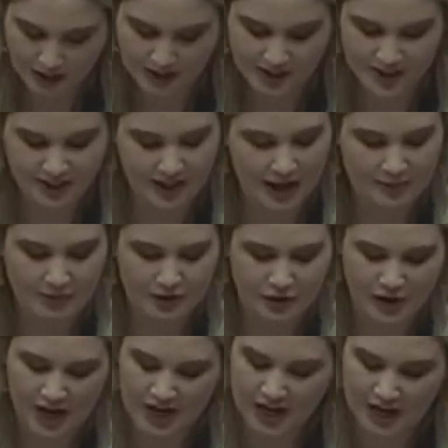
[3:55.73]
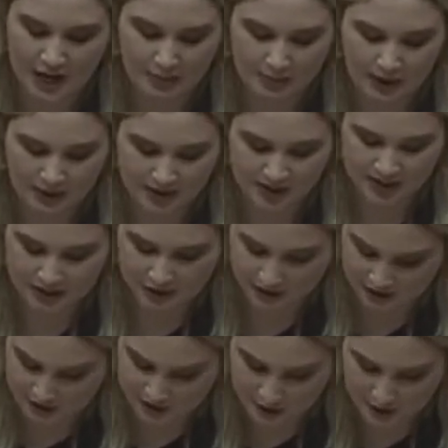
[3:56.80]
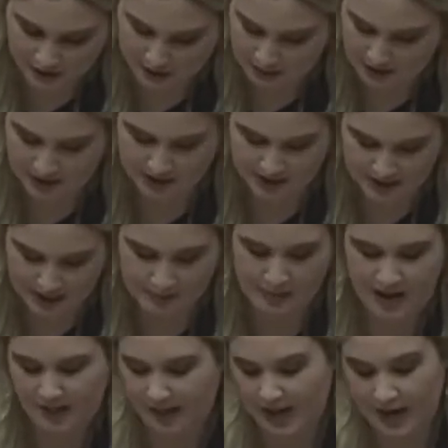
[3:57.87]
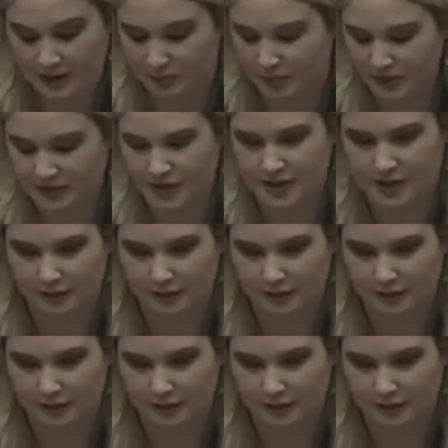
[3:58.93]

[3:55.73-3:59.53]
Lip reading: as the time at training camp I was sexually assaulted by the same man that I had previously